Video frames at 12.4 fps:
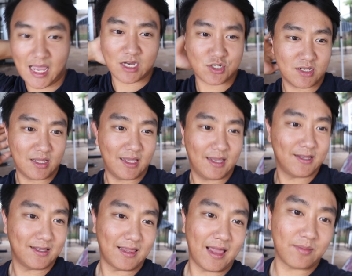
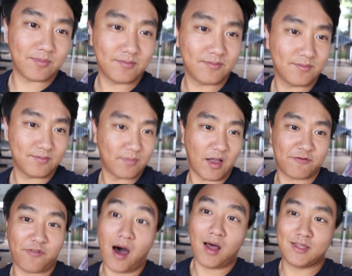actually like a
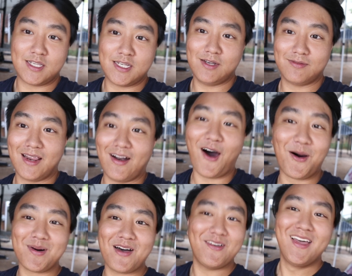fawn too. You know, all
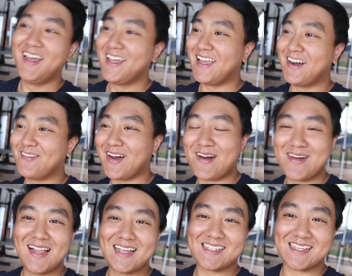my, you know, what I
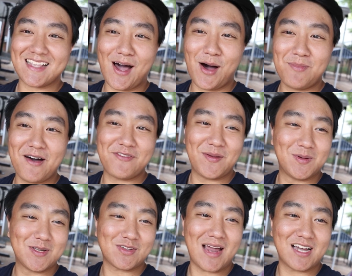realized is that all my
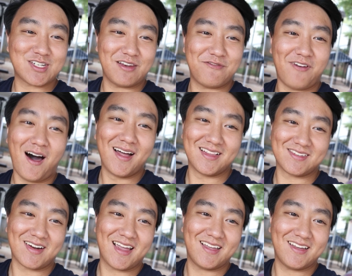females are actually
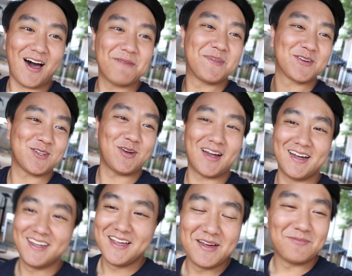fawns, right? Oh, there's Luna.
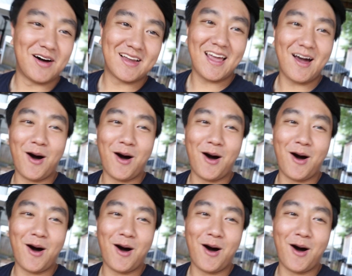But yeah,